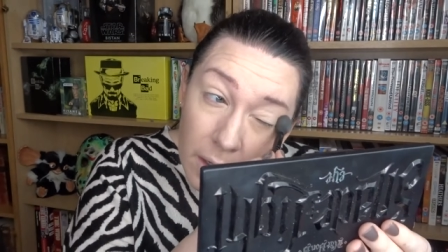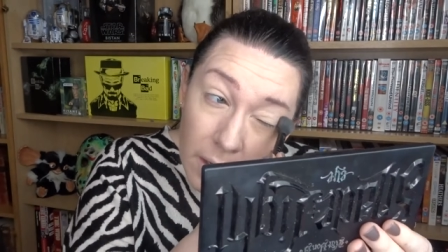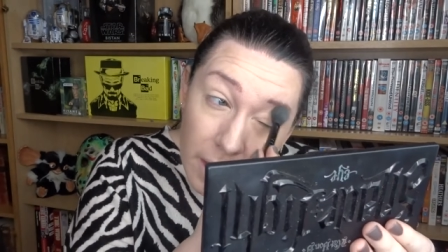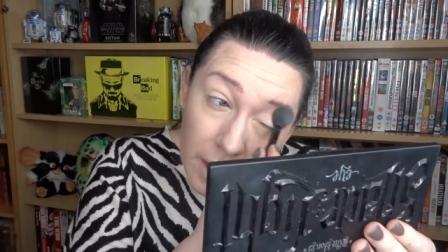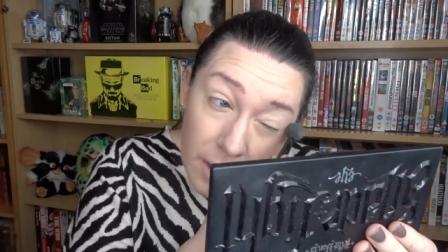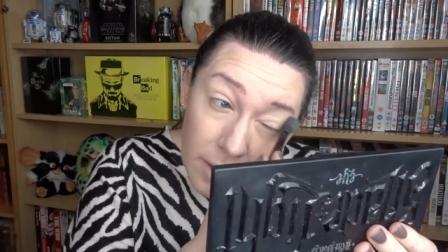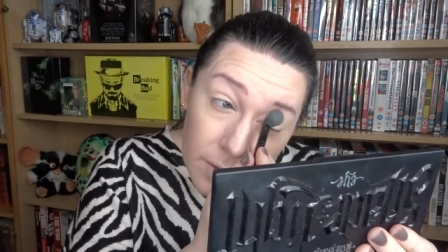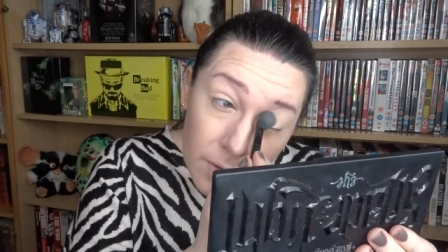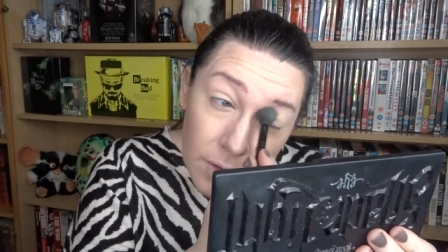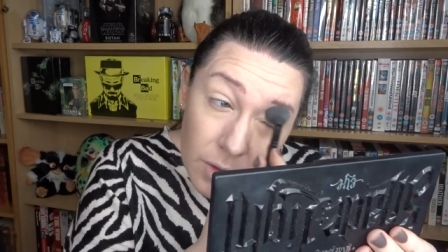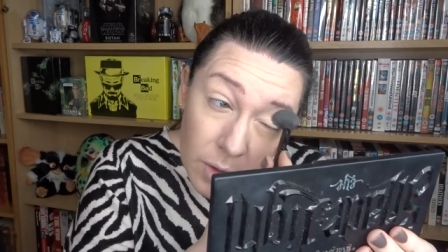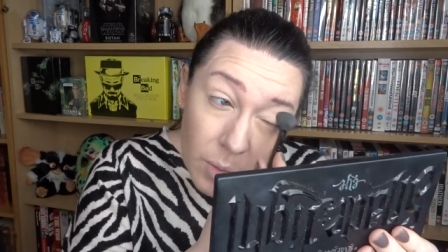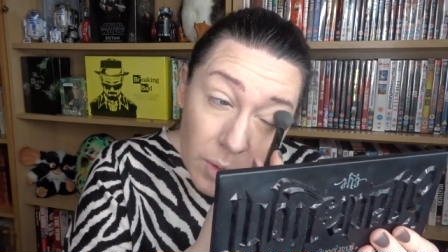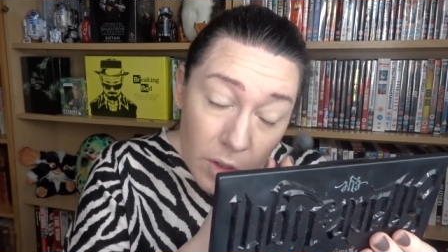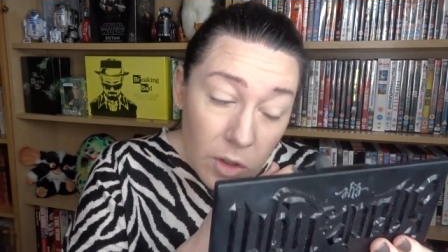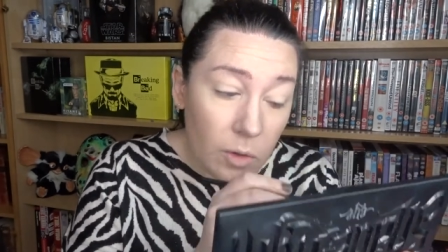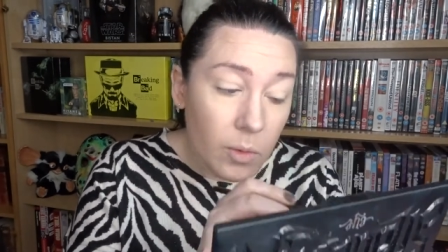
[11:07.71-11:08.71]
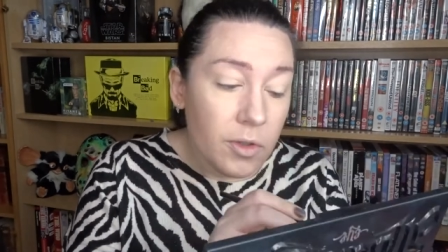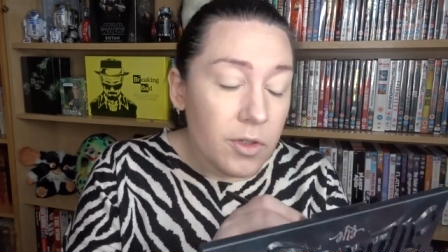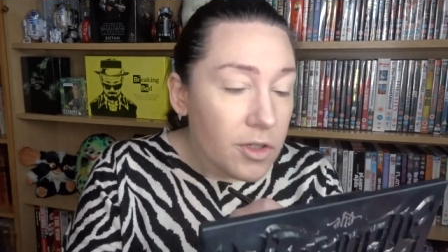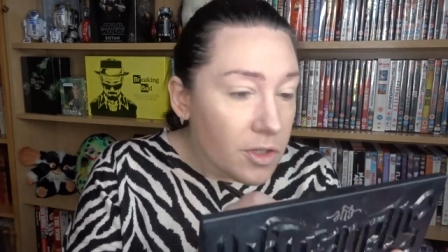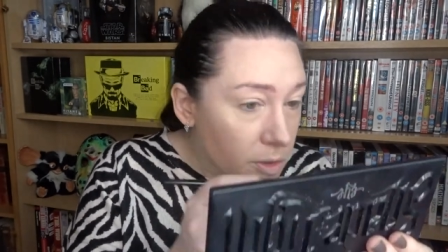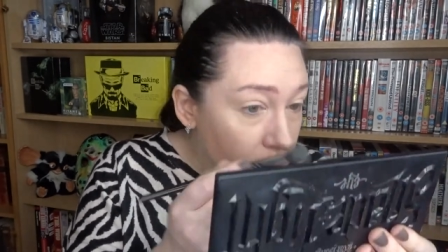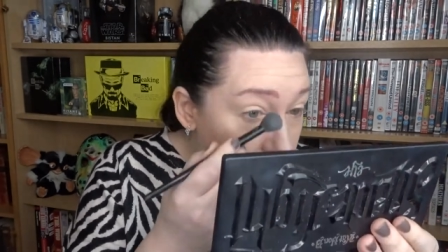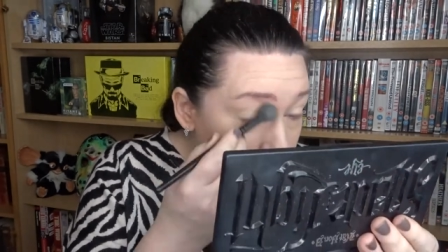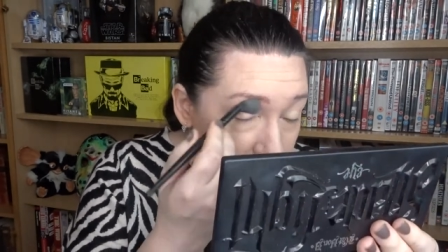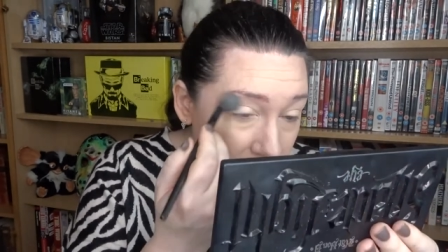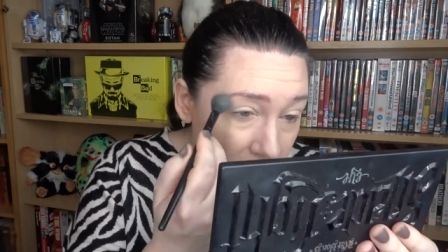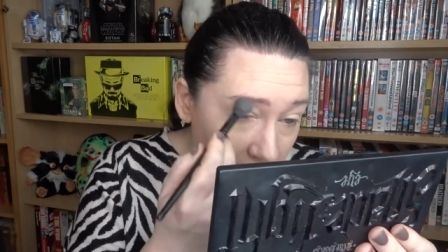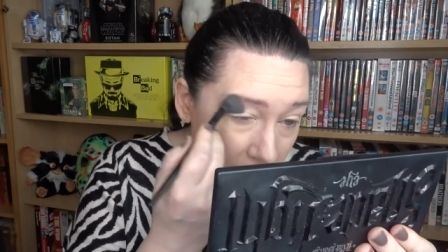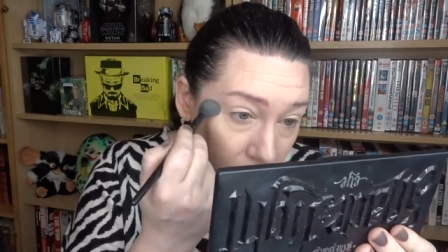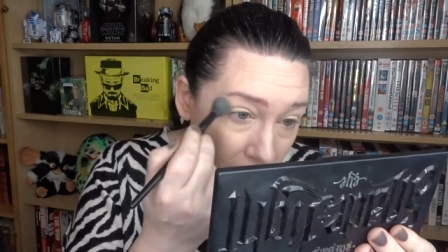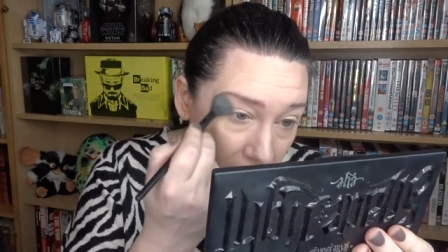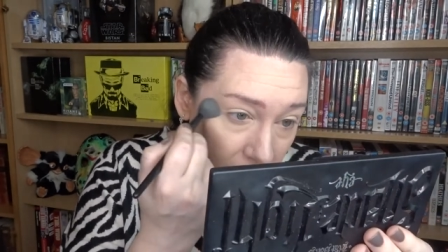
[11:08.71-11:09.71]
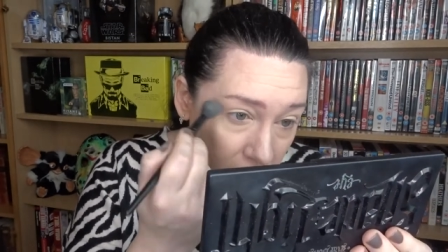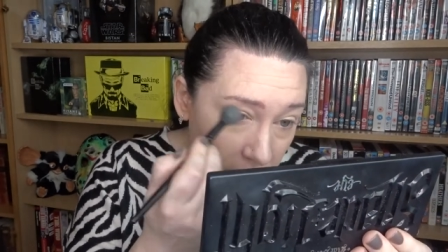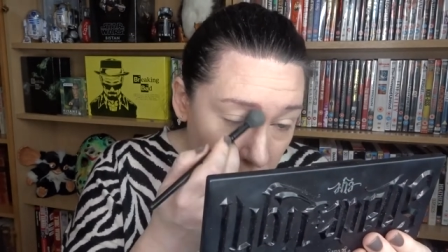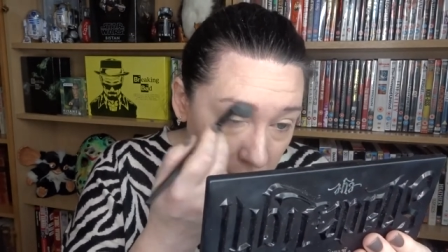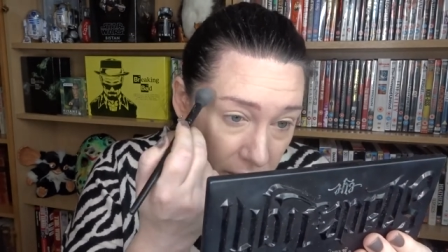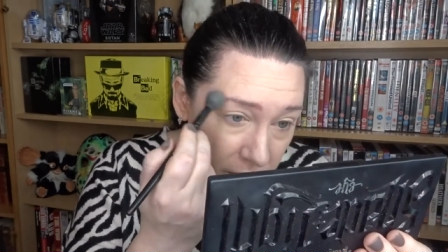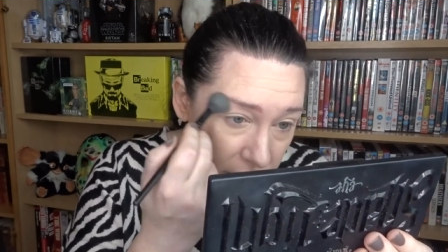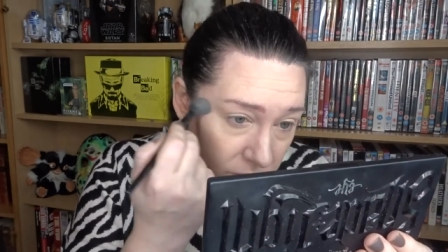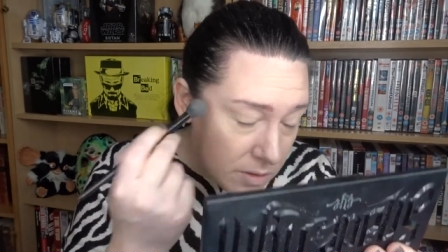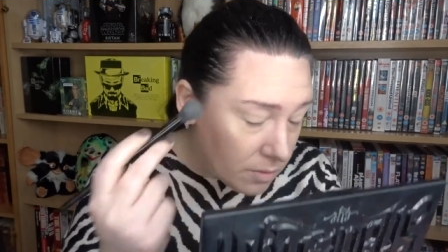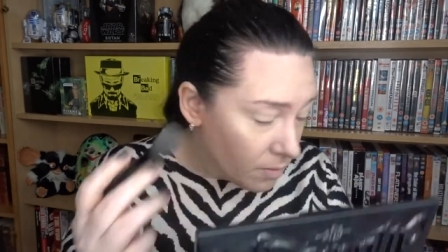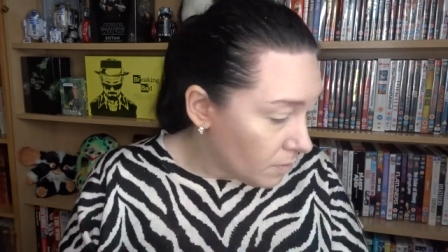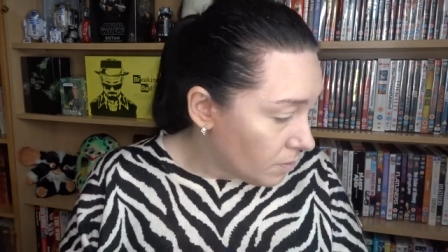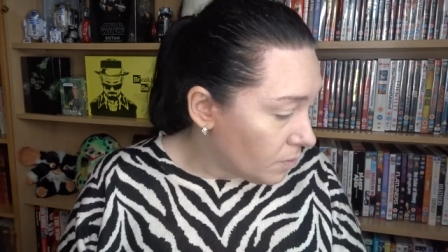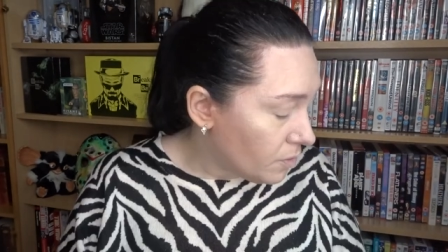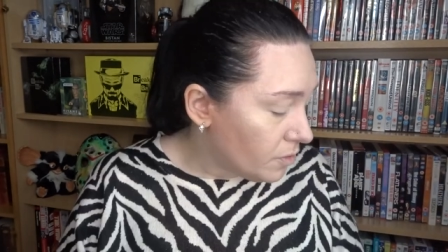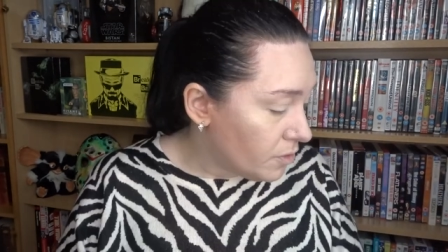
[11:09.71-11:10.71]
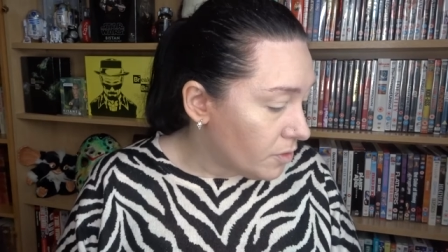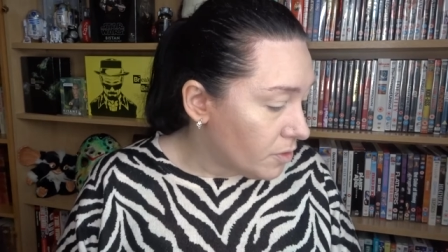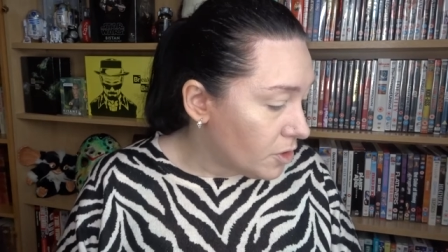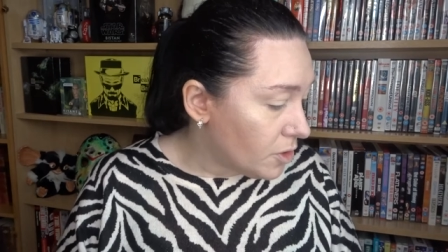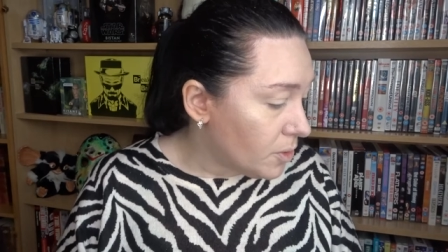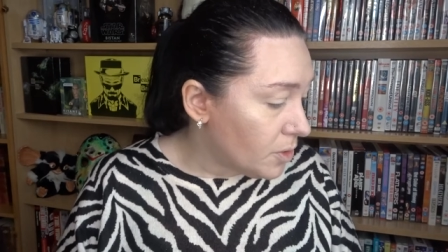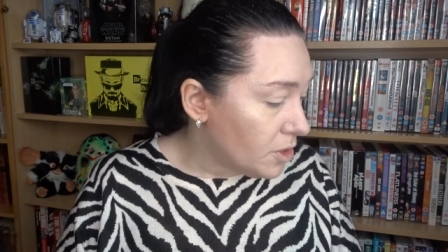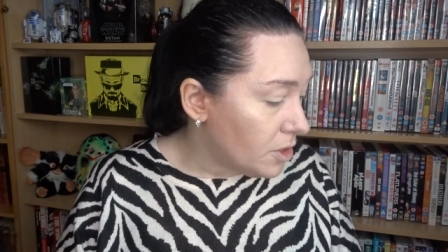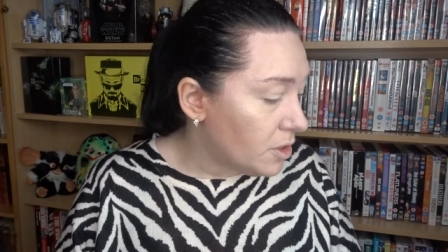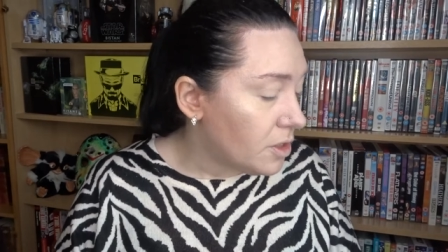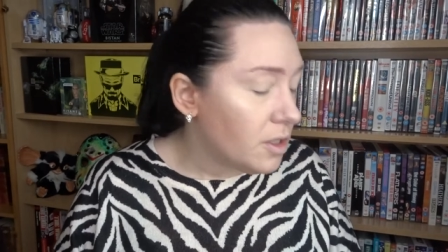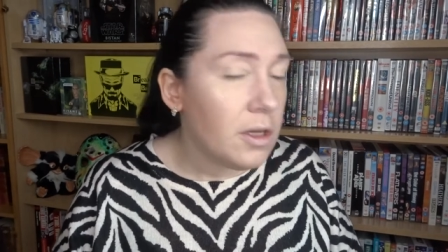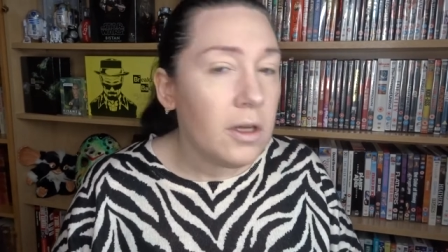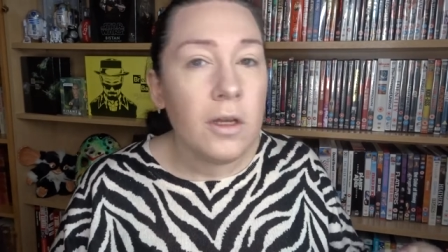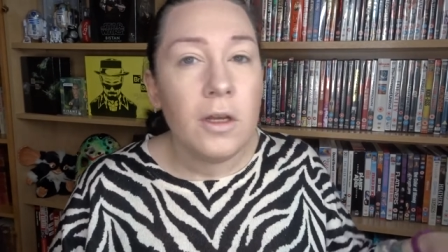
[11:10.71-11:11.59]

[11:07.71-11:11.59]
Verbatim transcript: I could do with going somewhere to get my eyebrows sorted.